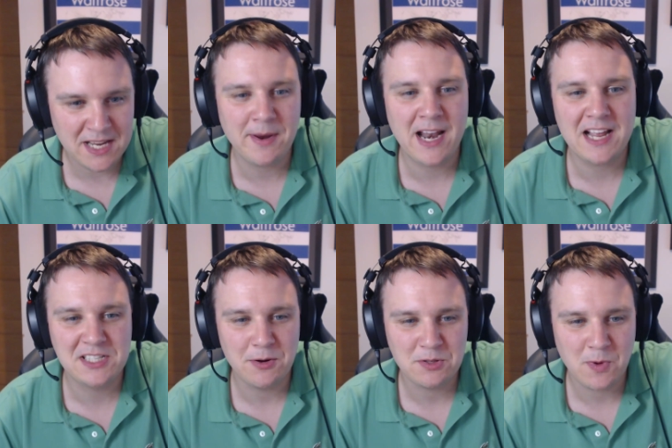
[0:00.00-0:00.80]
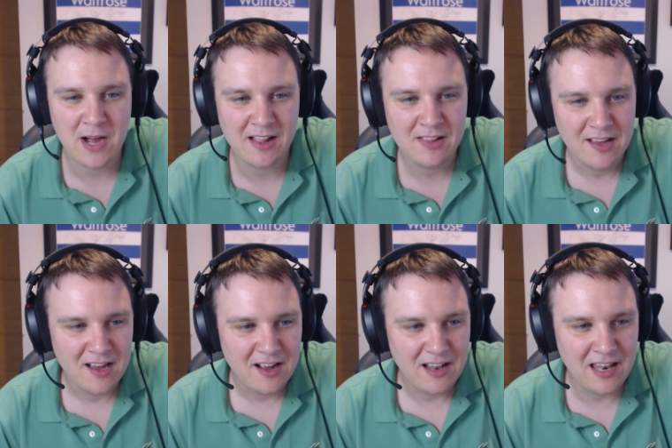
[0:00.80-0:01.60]
Samuel Eto'o as well.
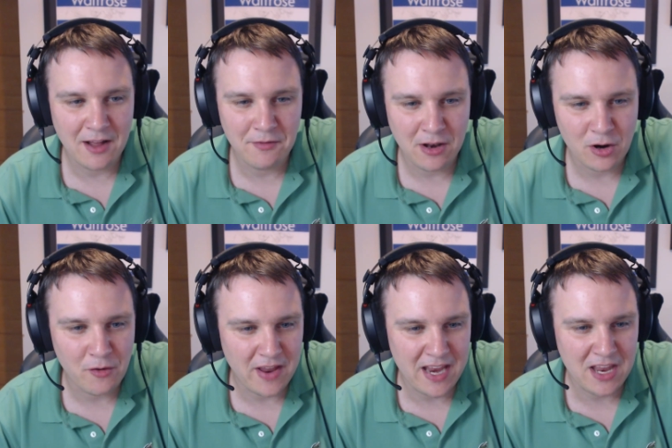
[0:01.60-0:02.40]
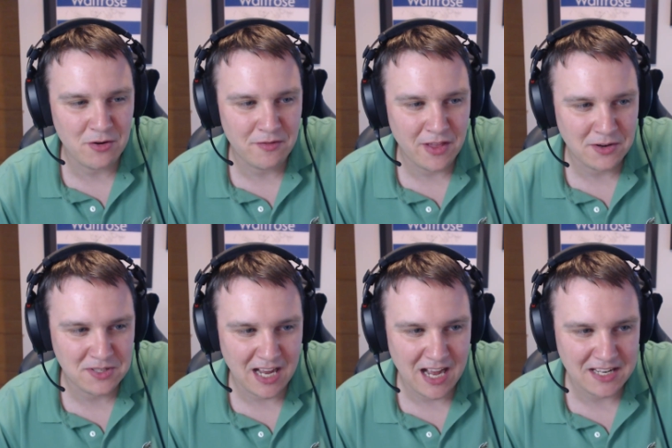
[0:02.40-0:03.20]
Love the look of either of
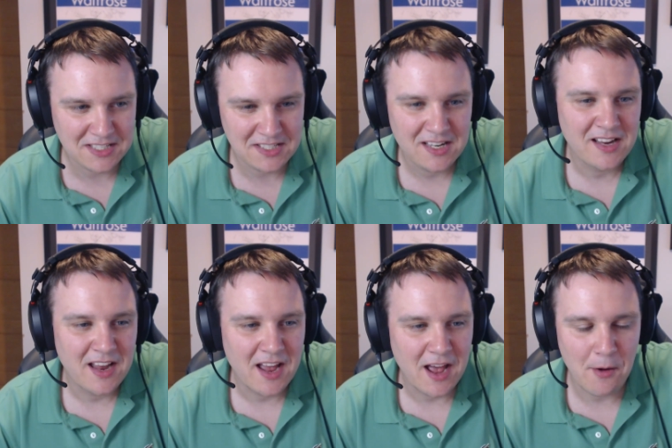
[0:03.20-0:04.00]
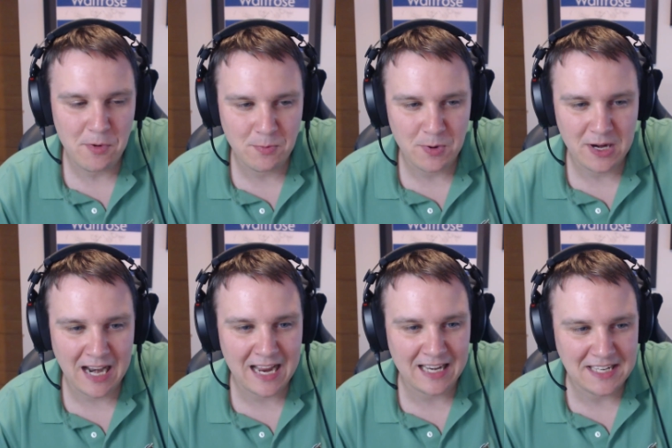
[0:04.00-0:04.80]
those cards. Would
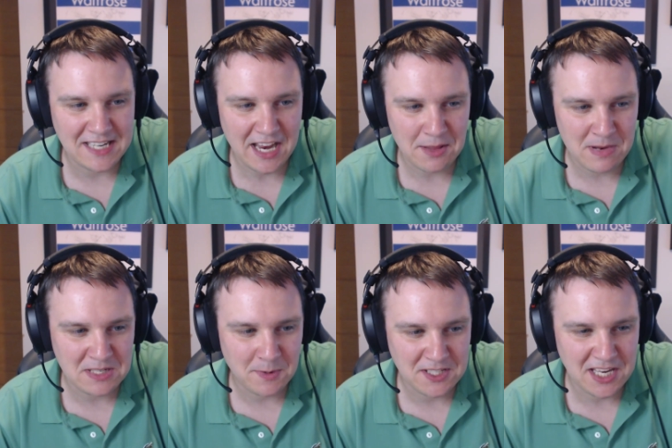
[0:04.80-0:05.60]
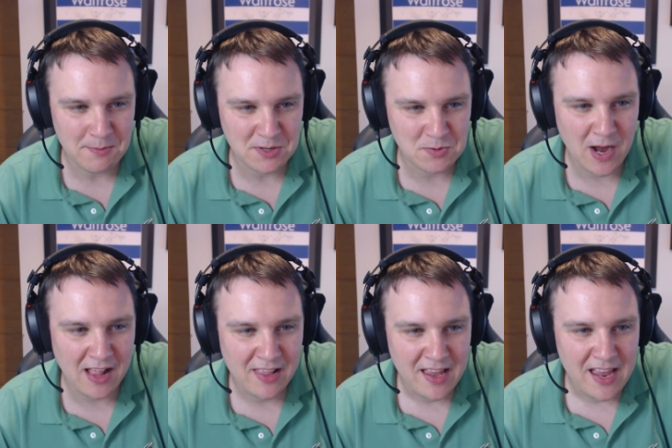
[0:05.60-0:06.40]
gladly take them into my team as
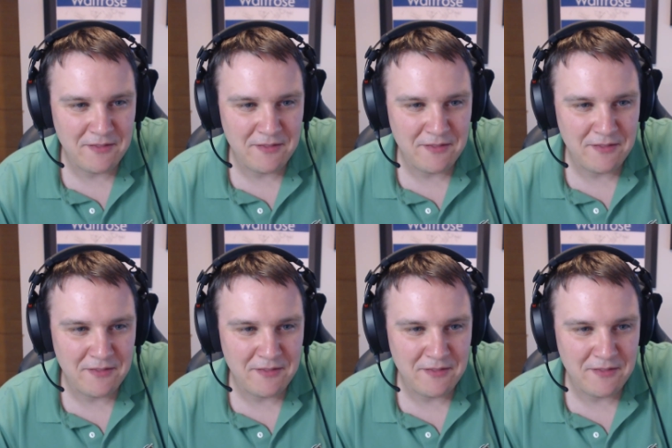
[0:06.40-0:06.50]
well.